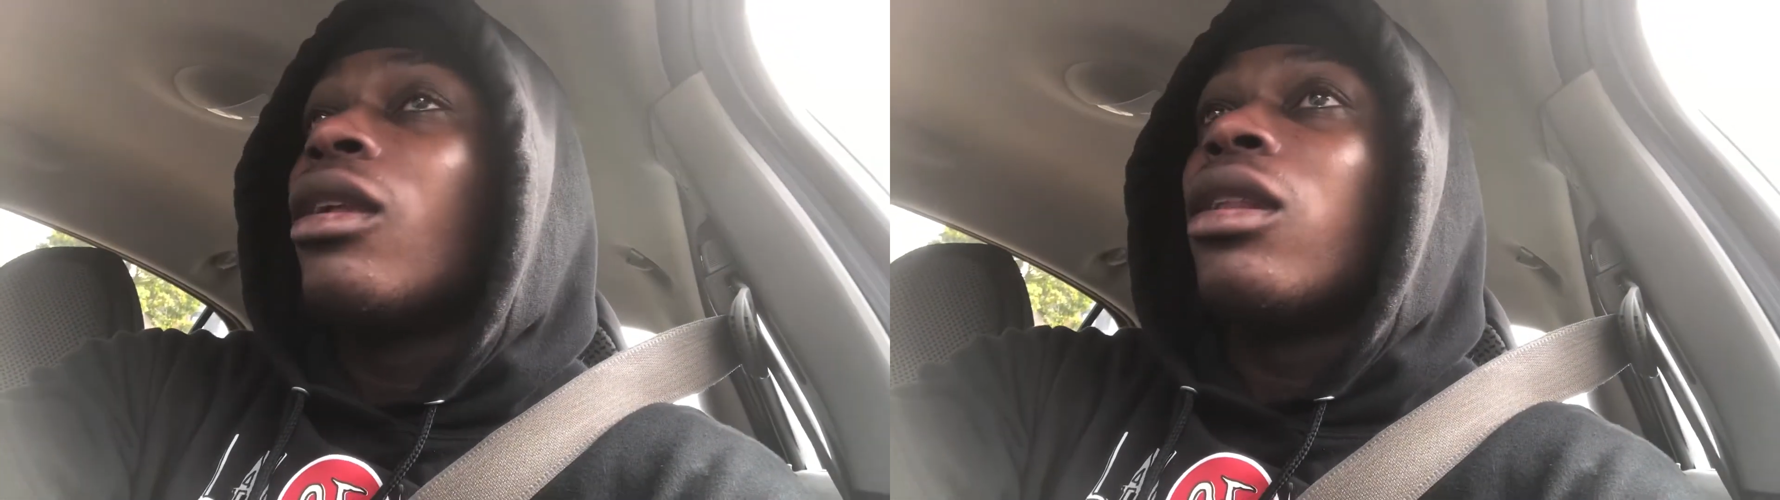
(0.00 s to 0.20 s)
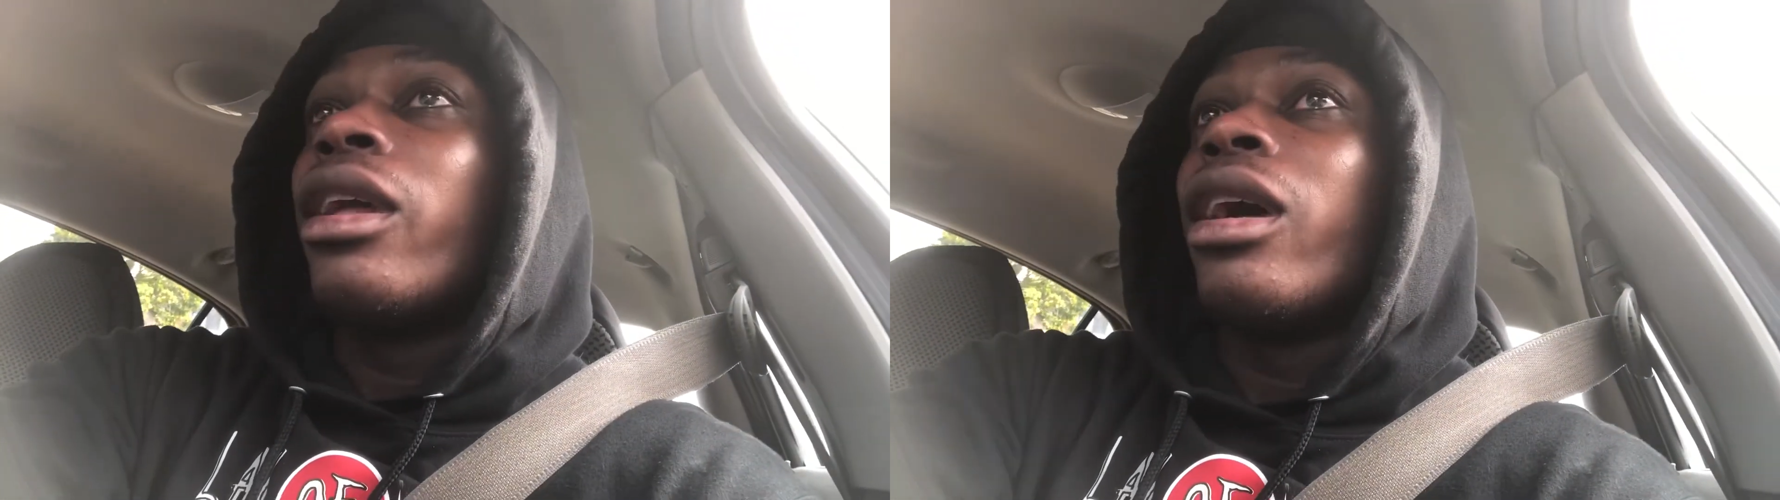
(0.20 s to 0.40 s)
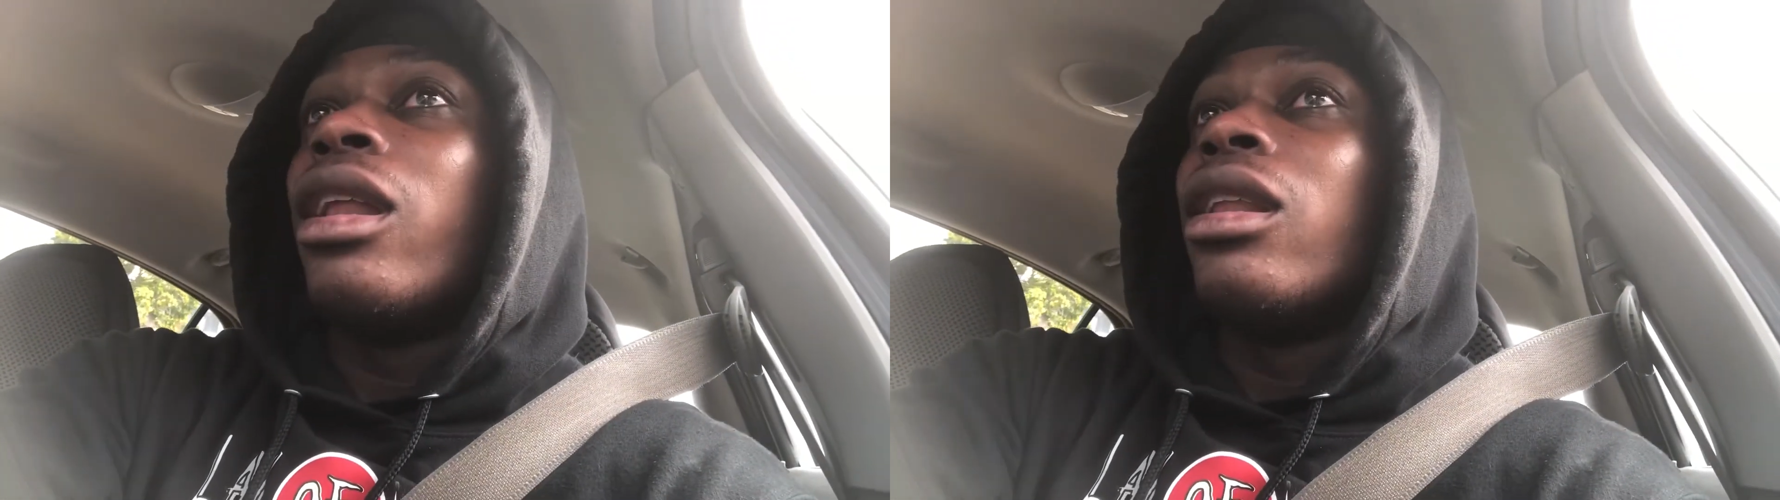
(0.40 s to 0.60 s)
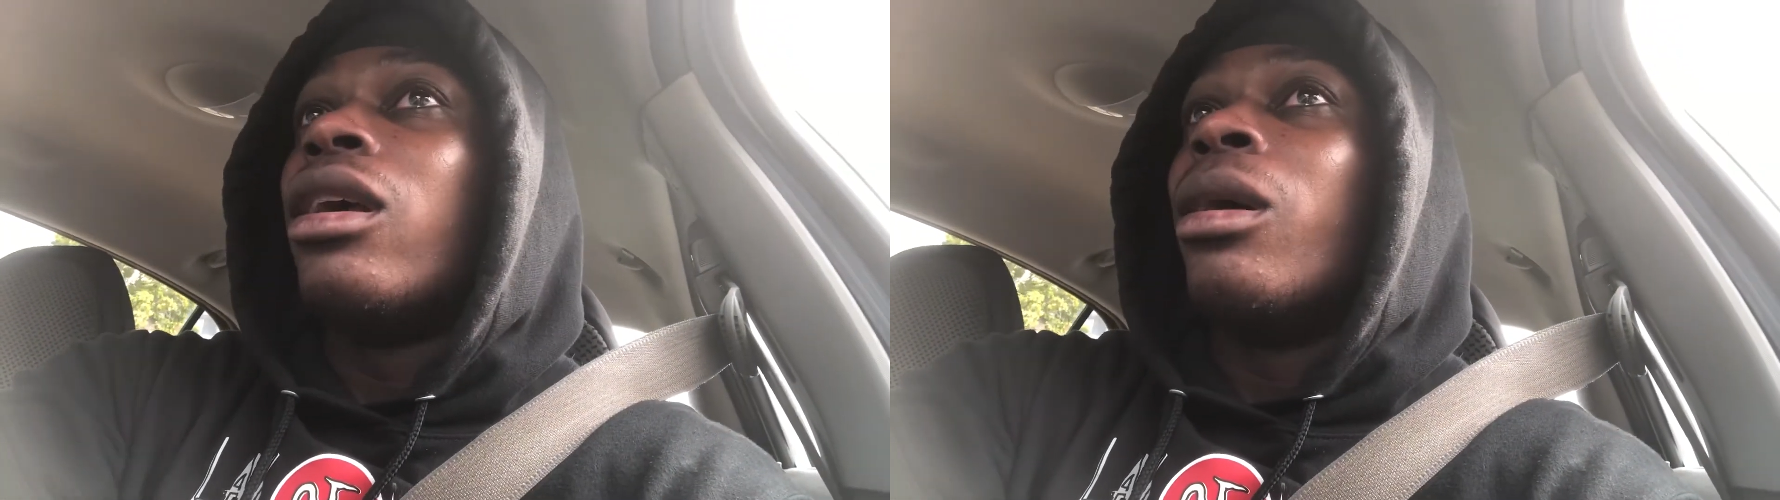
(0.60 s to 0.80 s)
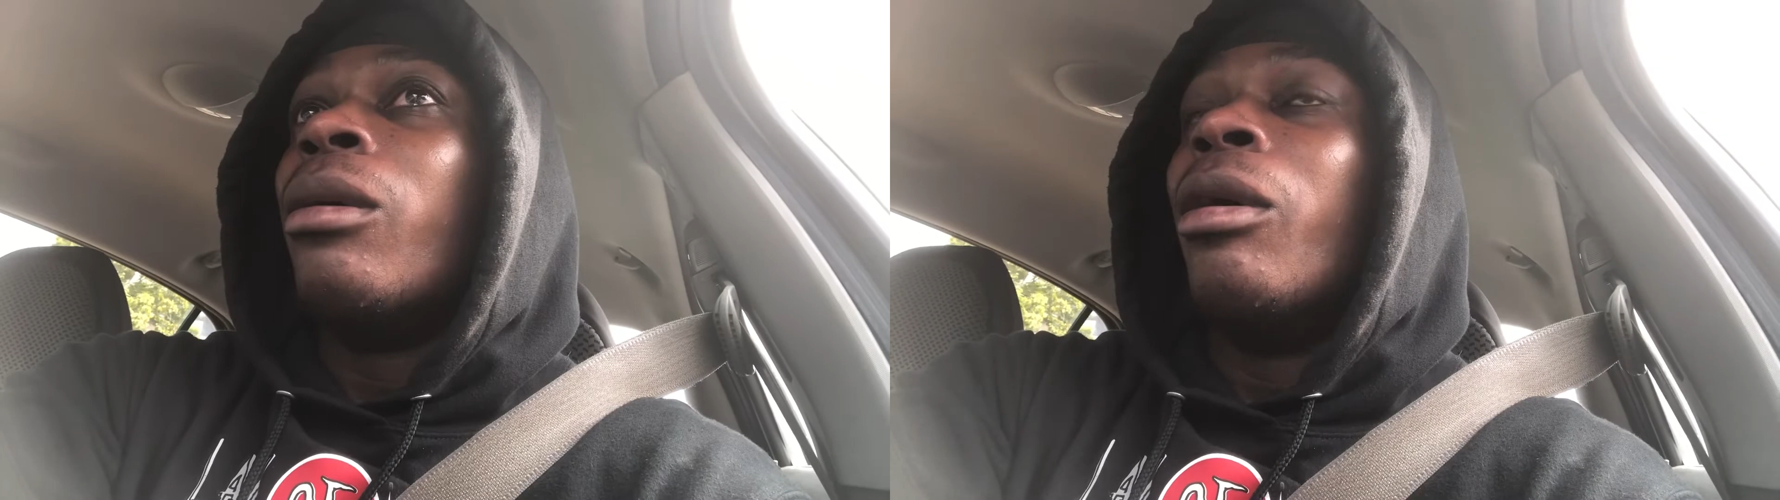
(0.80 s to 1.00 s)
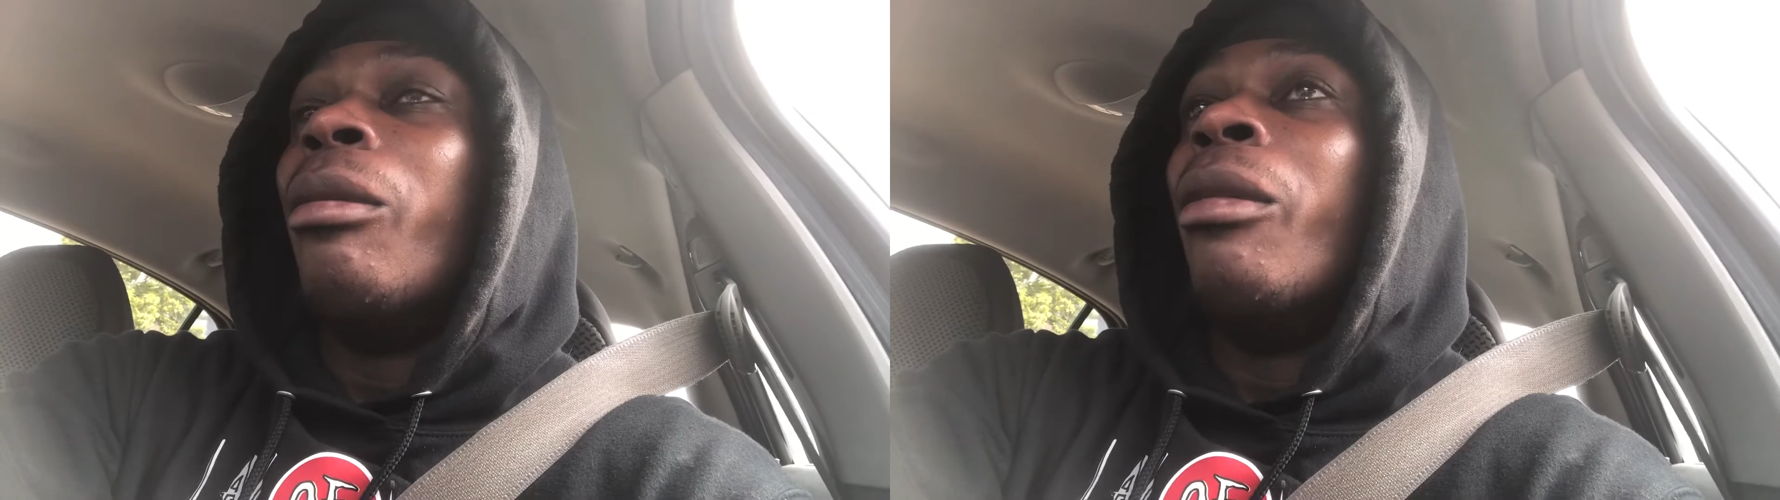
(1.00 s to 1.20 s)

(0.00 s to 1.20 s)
Like, I love my